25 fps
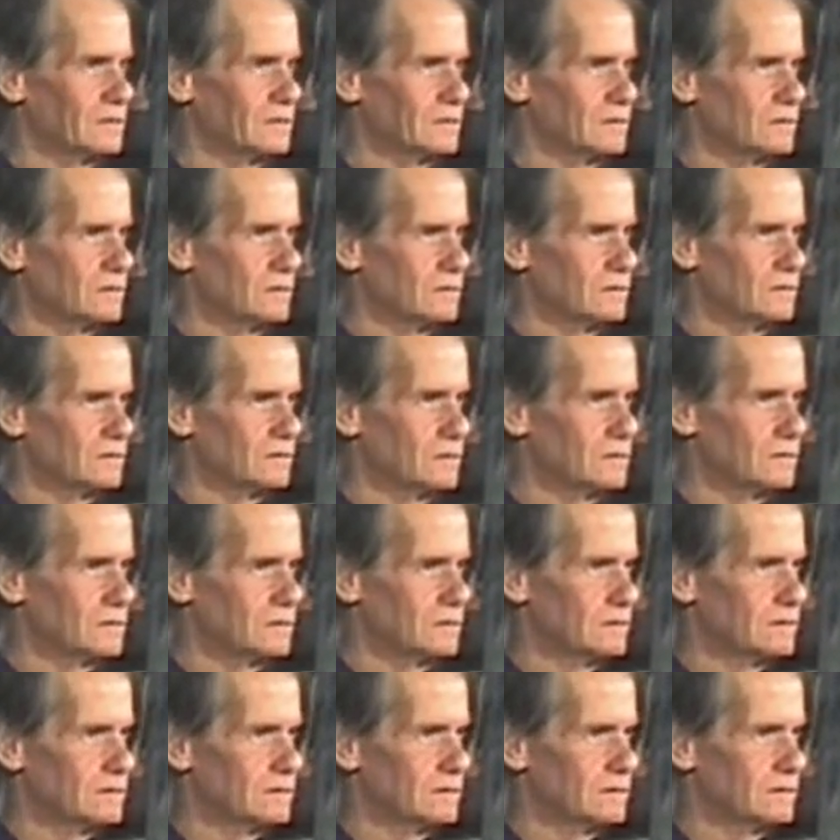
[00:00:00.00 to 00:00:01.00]

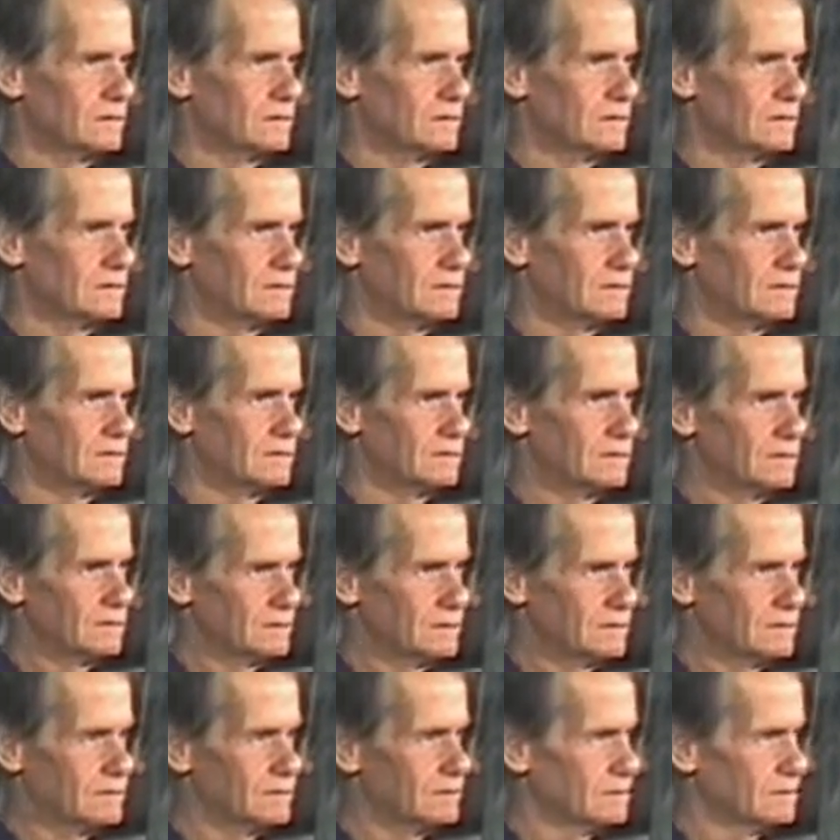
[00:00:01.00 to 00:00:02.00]

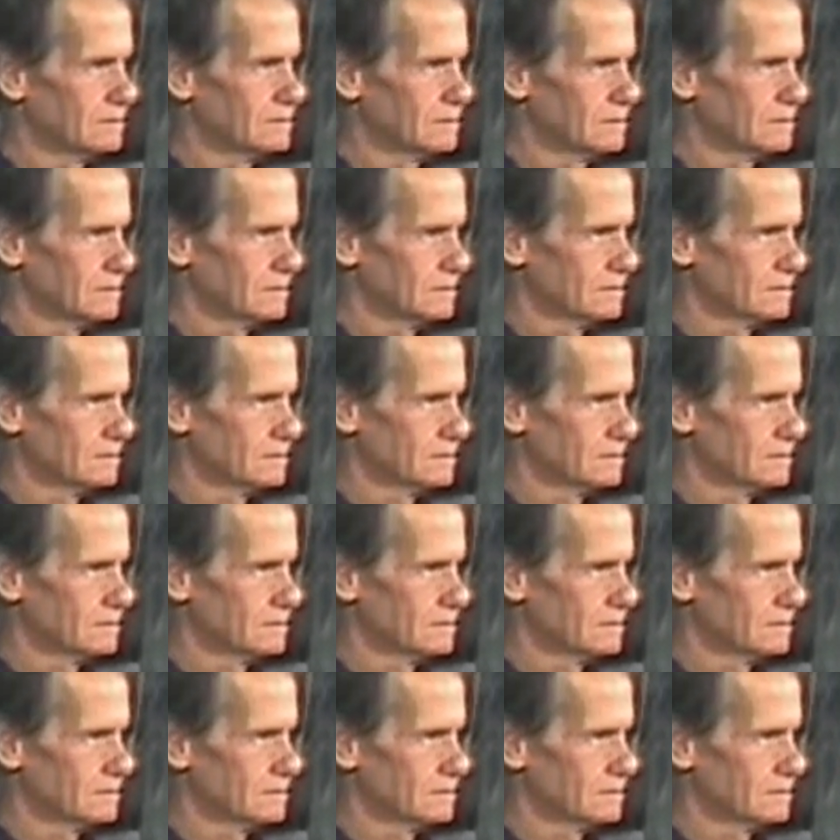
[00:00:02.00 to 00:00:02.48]
(silence)